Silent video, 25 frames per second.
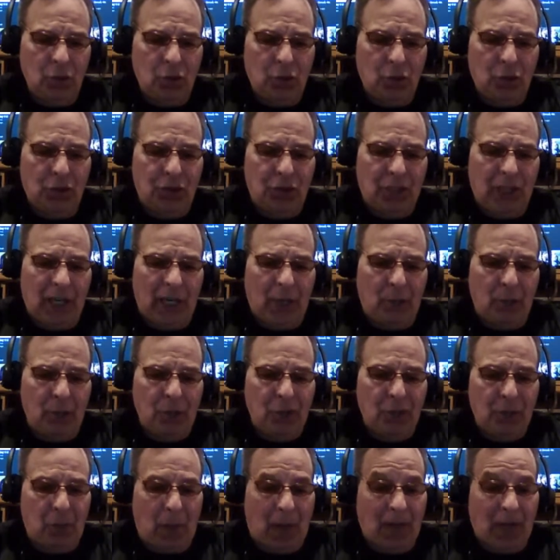to take
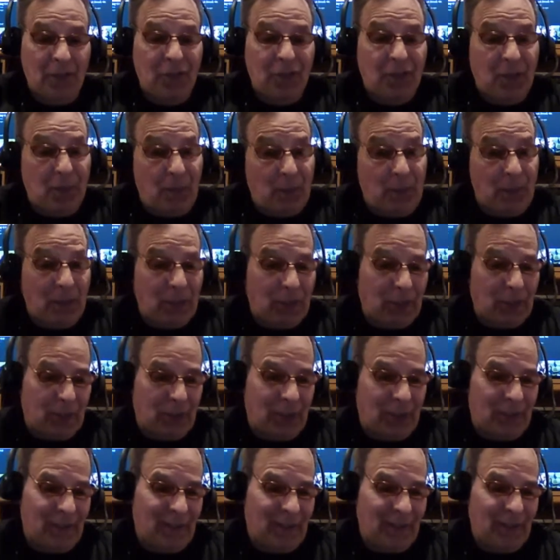
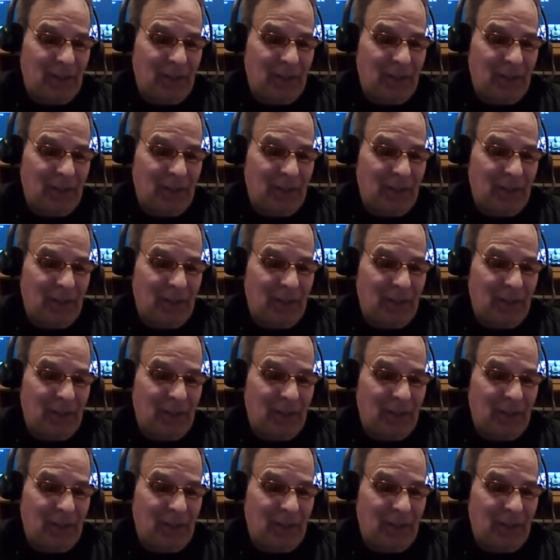responsibility